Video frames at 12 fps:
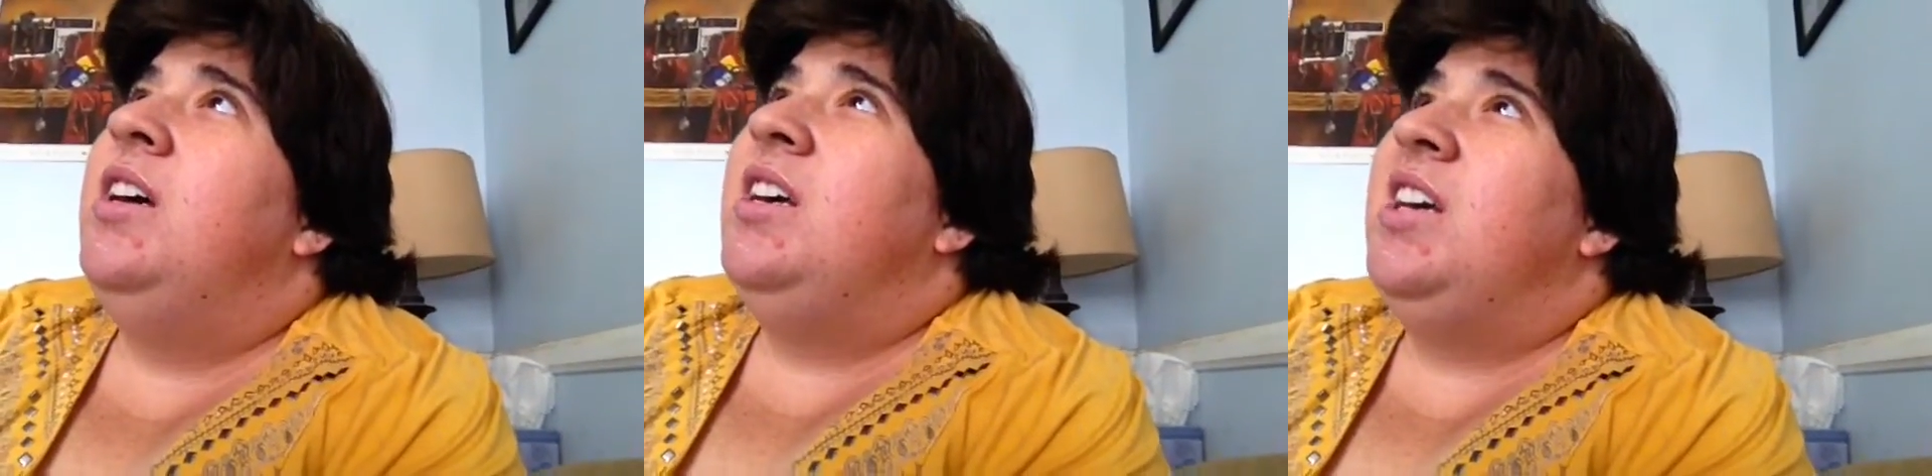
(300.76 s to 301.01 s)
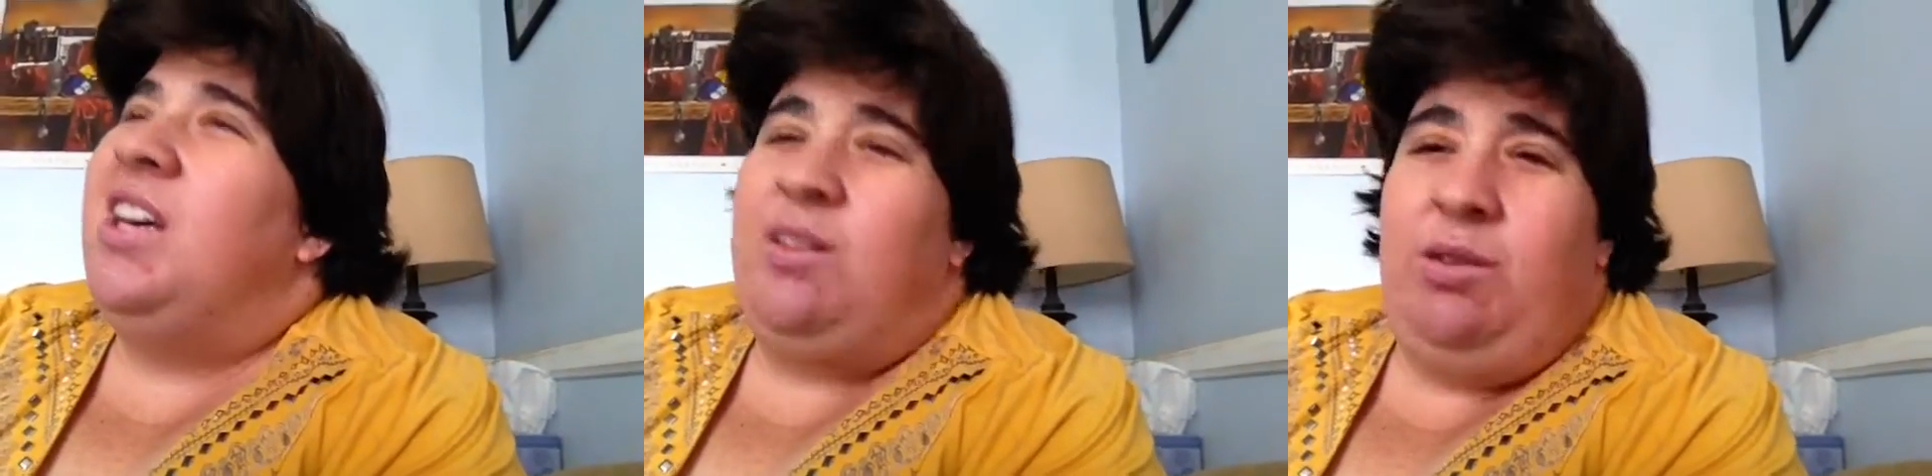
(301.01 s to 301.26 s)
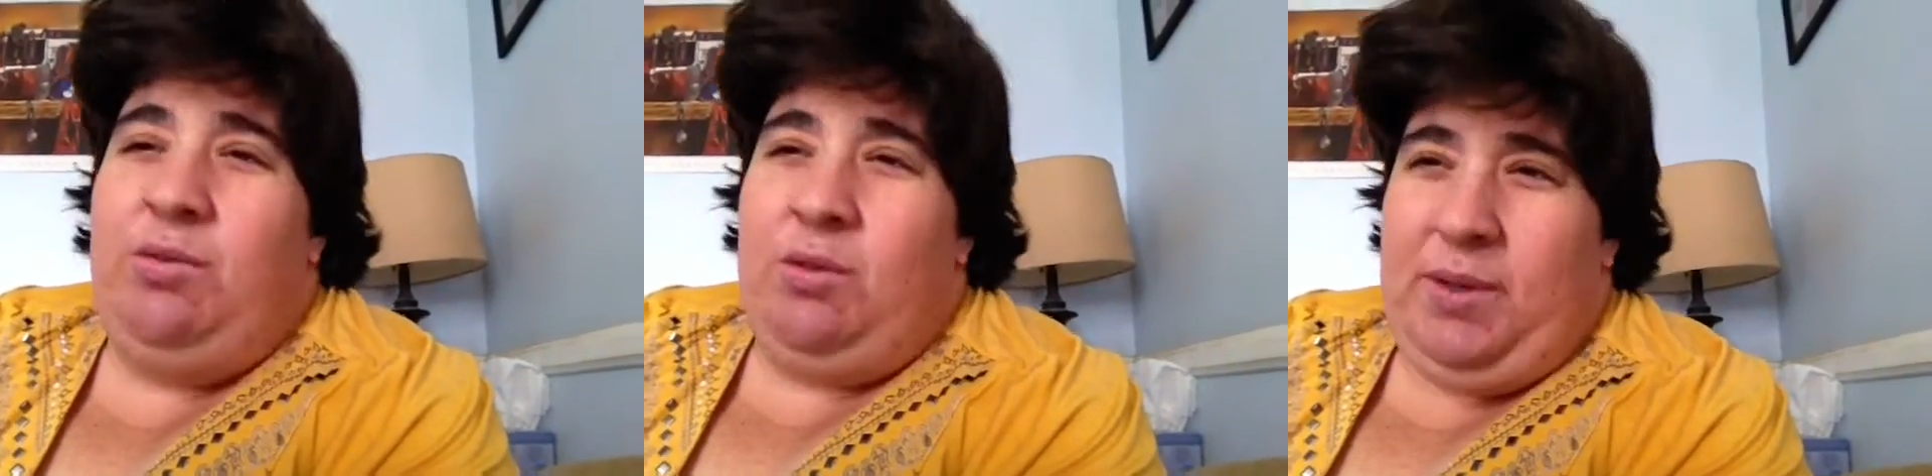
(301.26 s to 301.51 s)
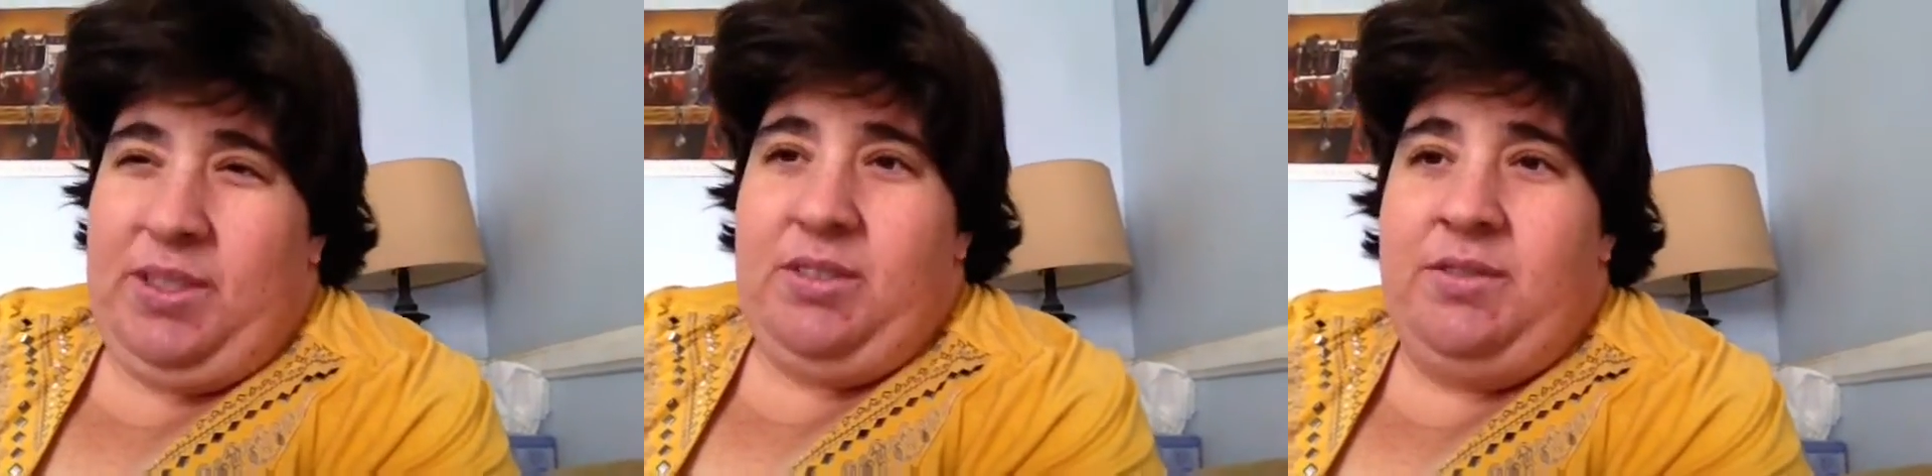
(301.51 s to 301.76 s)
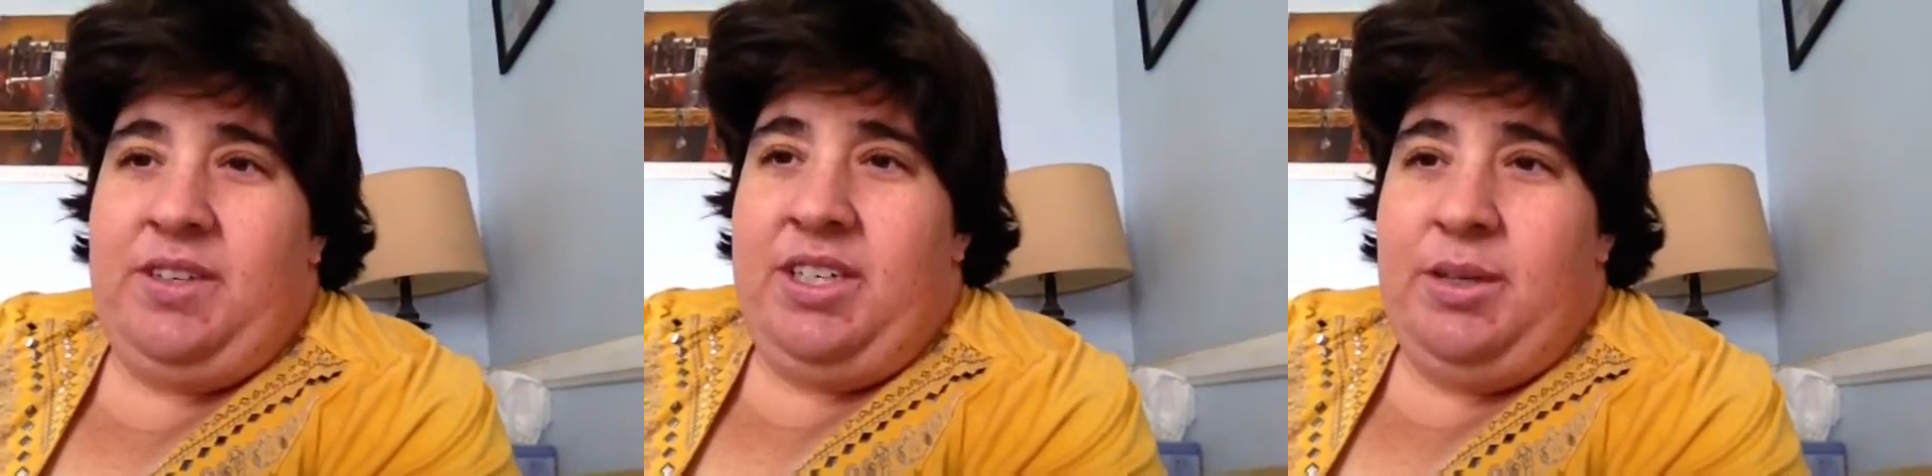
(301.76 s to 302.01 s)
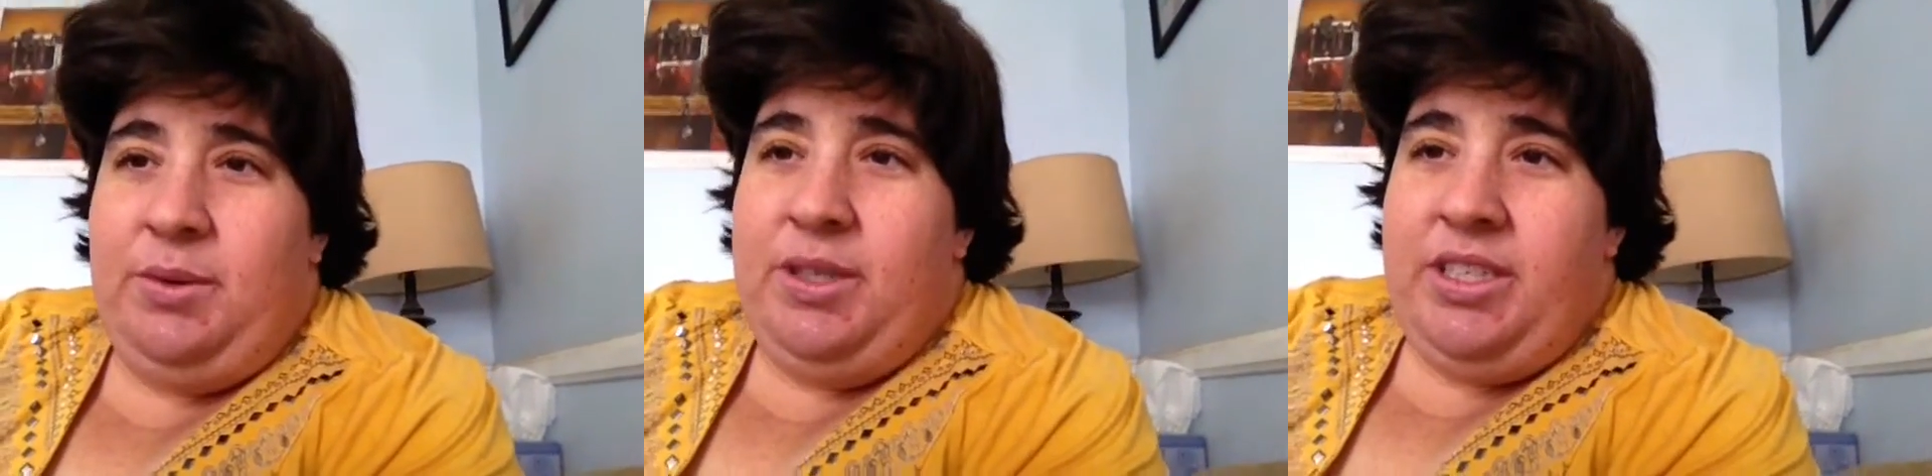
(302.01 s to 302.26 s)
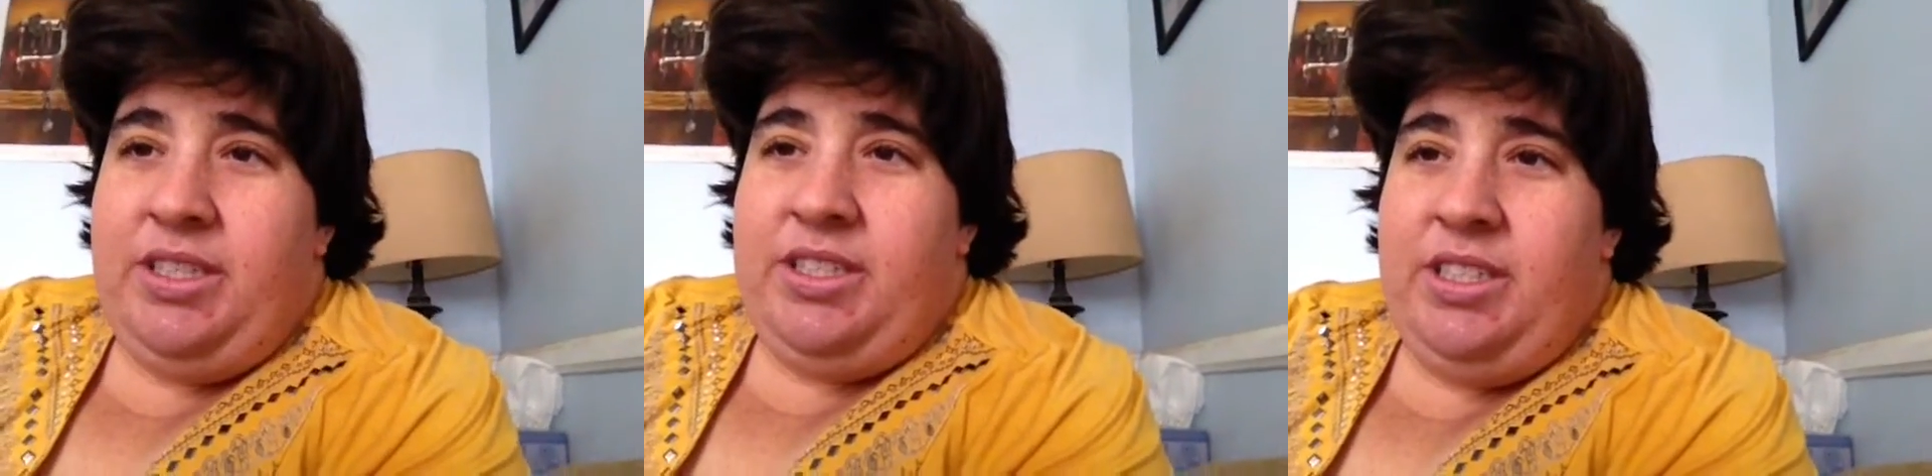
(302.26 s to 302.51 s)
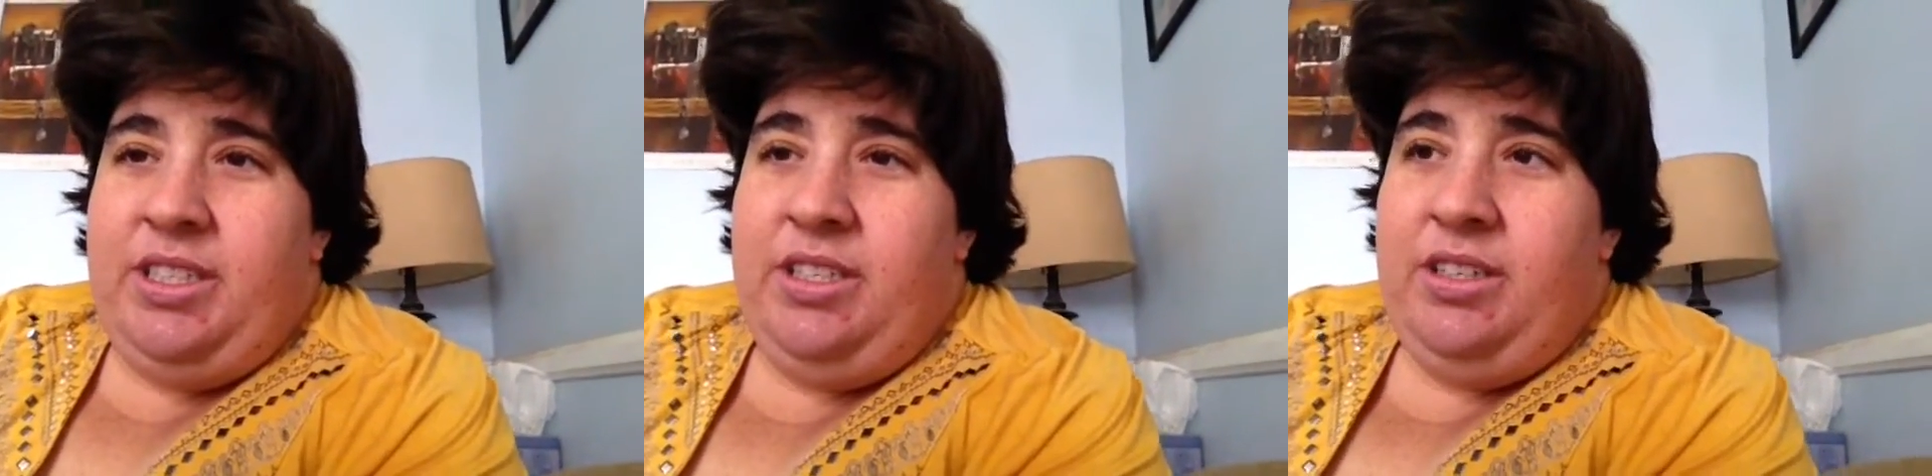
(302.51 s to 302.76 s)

Yeah, 3-4 weeks I'll find out what it is.